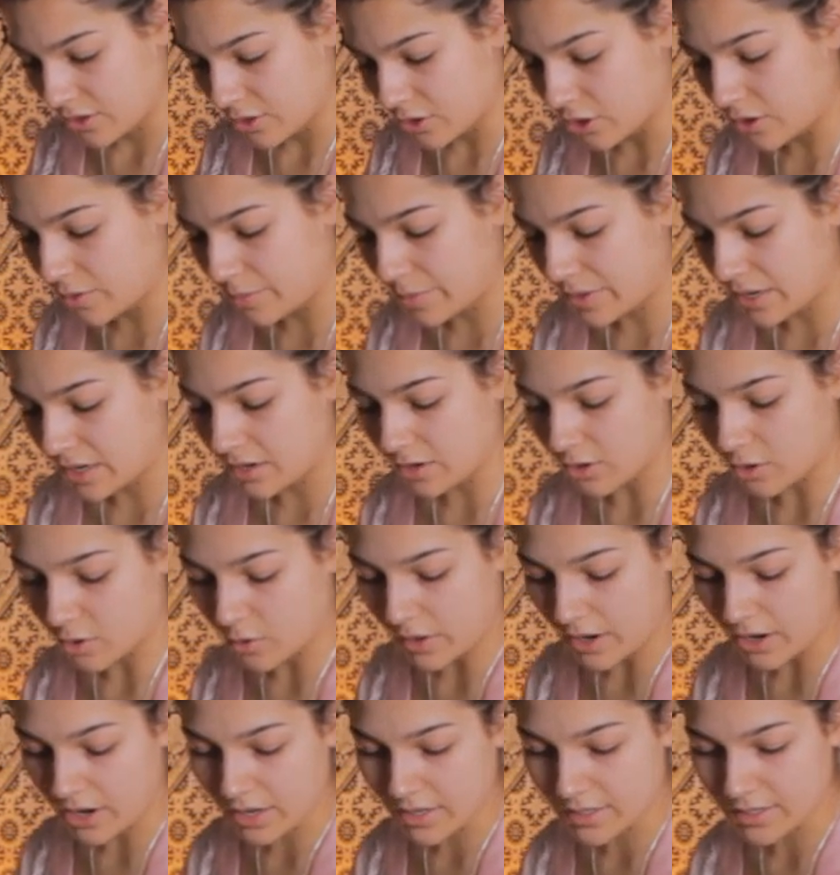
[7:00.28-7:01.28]
Could have been an
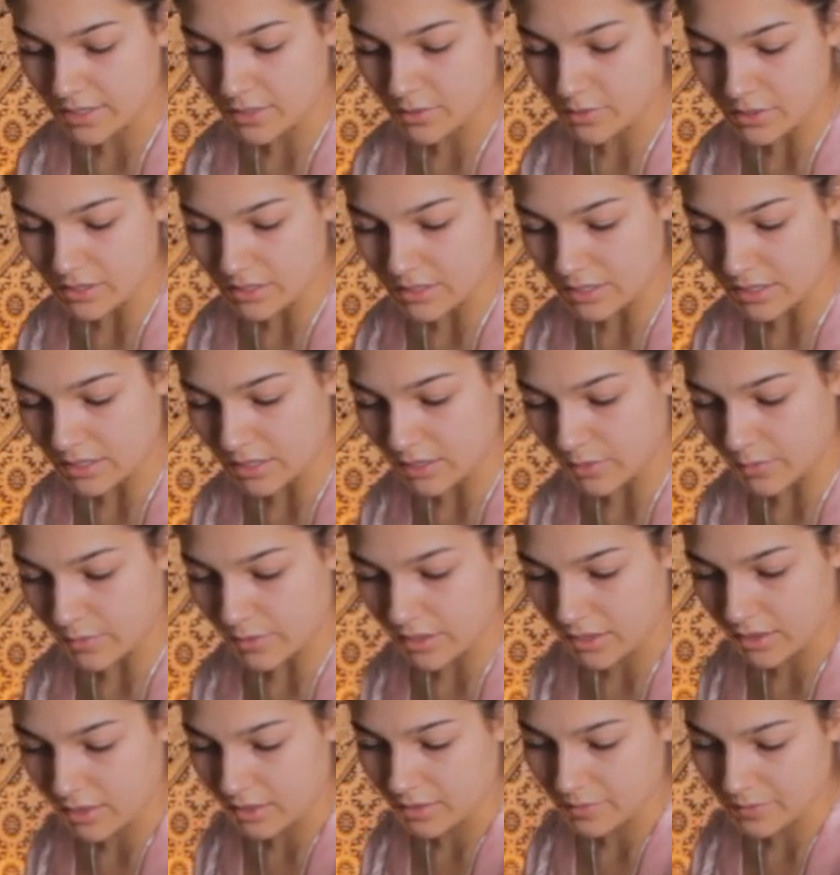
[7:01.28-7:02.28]
Aquarius you were dealing
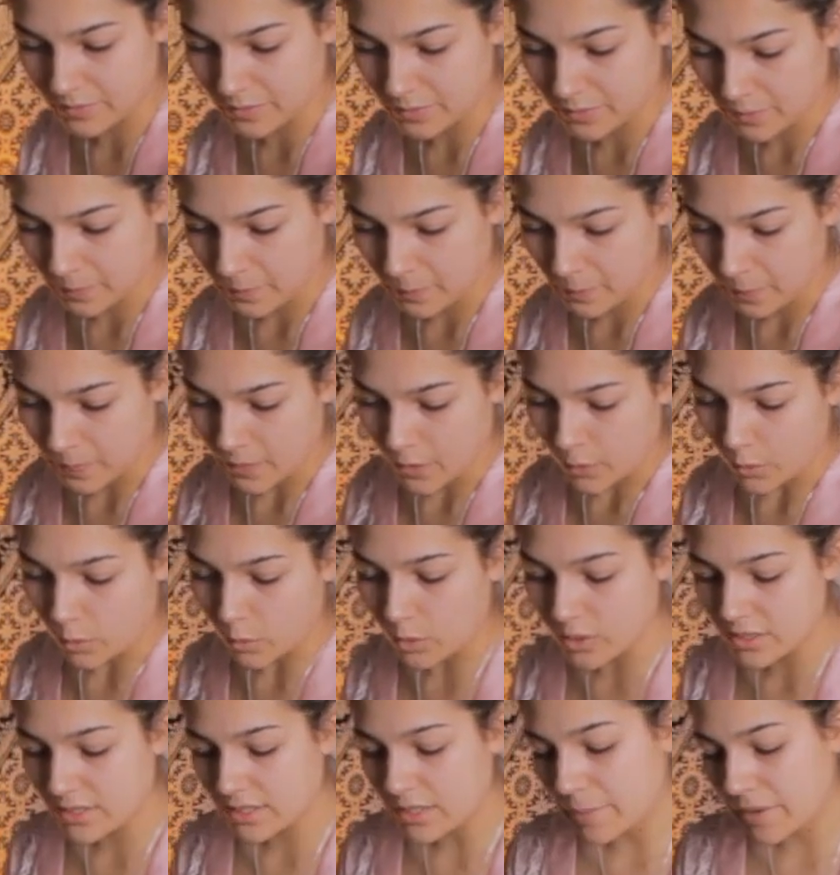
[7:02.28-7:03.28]
with,
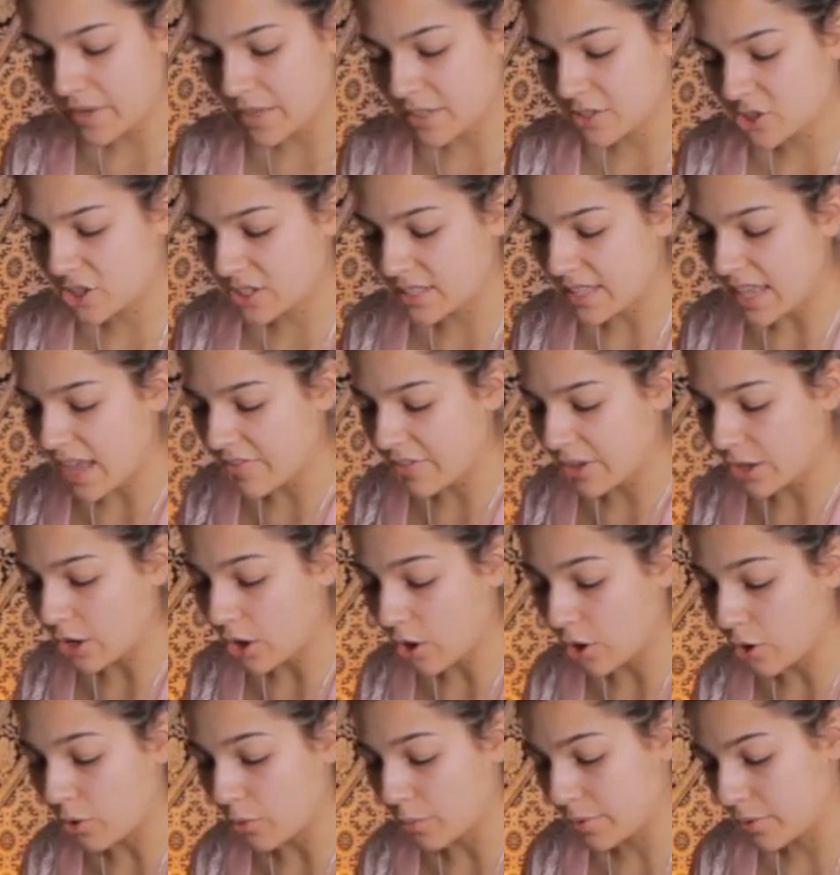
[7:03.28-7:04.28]
or somebody's just having
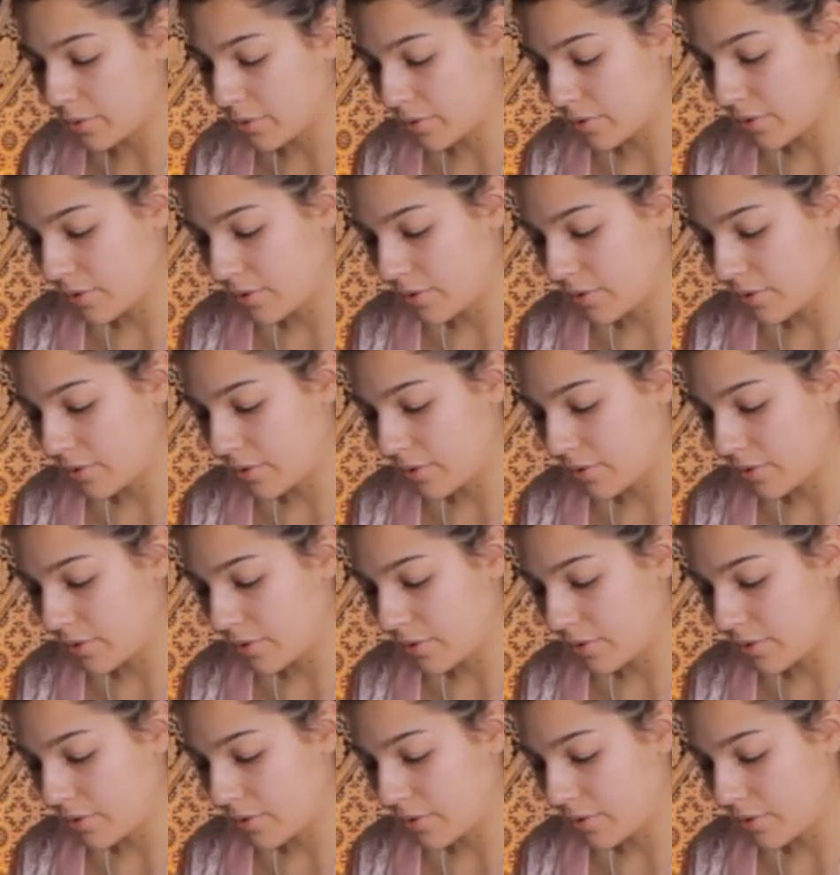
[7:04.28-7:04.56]
hope.